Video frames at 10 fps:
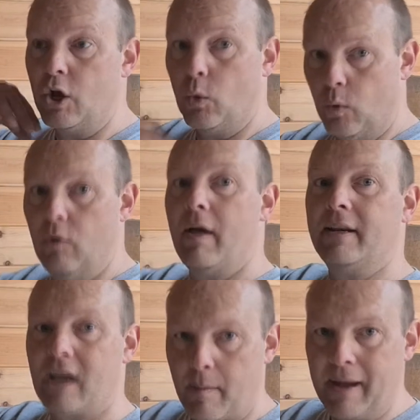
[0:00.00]
will then
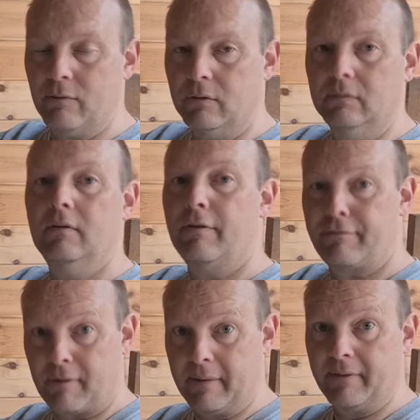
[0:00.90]
come out
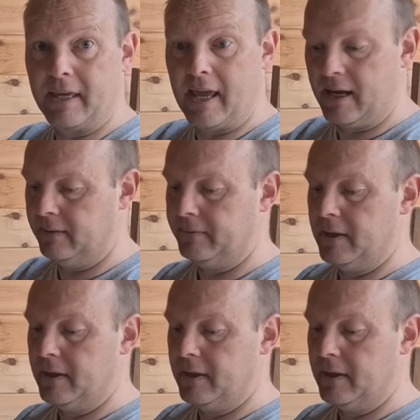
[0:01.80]
throughout the year.